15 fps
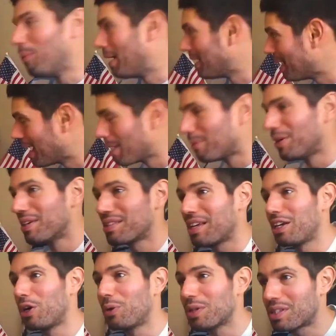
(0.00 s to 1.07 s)
my neighbors.
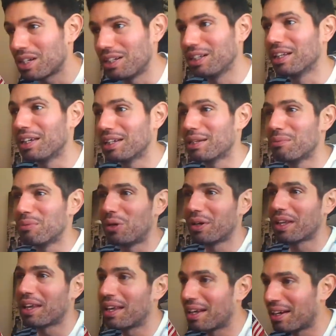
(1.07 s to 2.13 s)
I know it's early in the
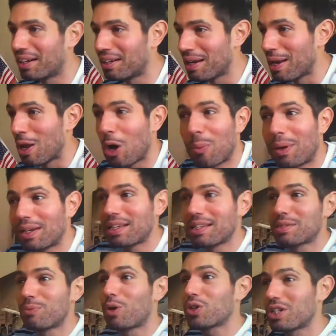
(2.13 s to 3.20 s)
morning here. Nobody
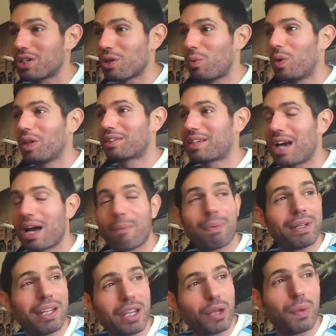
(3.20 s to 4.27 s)
is watching the World Cup
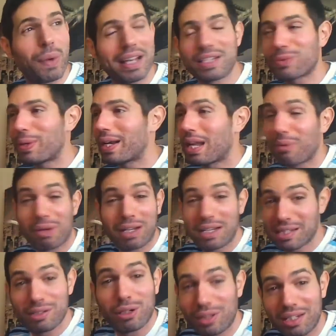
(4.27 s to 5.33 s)
in the US right now, at
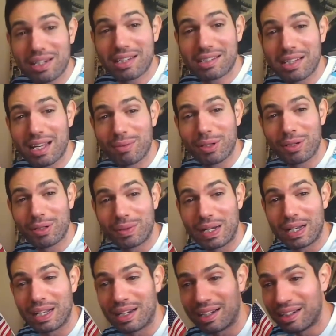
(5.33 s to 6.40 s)
least not in this neighborhood
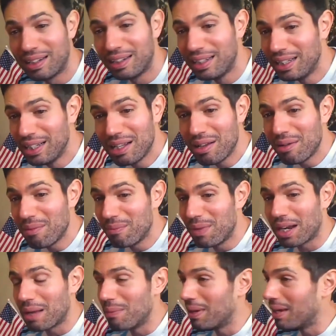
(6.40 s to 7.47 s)
right here.
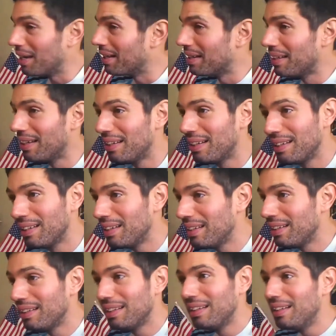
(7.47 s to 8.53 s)
But I mean,
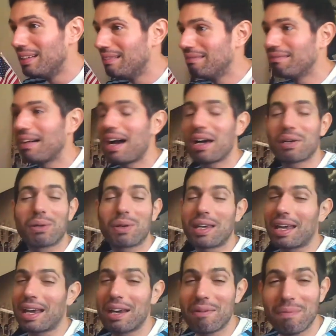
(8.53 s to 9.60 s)
I don't
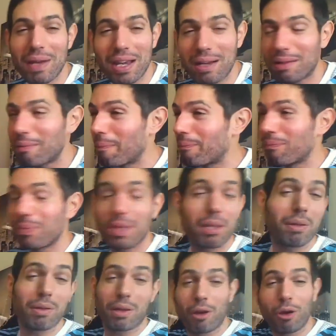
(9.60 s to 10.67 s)
care, man.
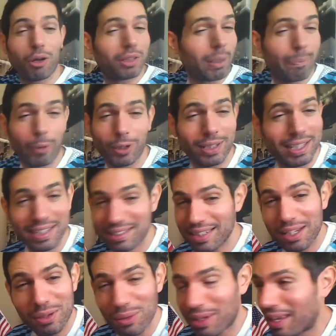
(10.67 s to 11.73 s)
Call the police.
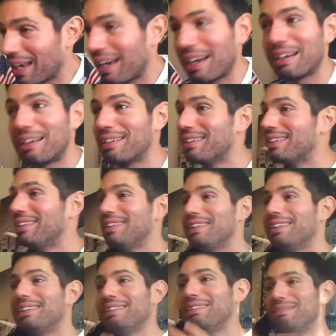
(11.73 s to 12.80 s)
I don't care.
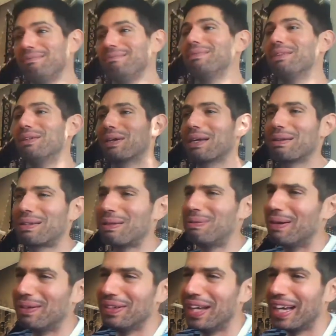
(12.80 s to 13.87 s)
Look at
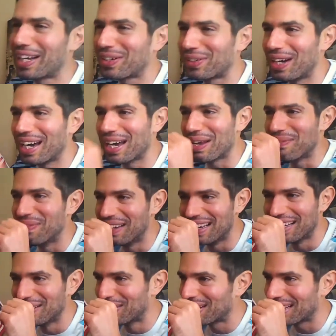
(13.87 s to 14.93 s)
Gloria crying,
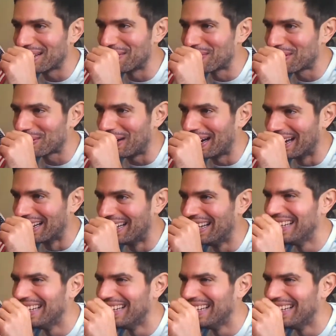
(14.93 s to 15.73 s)
man. Look at him crying.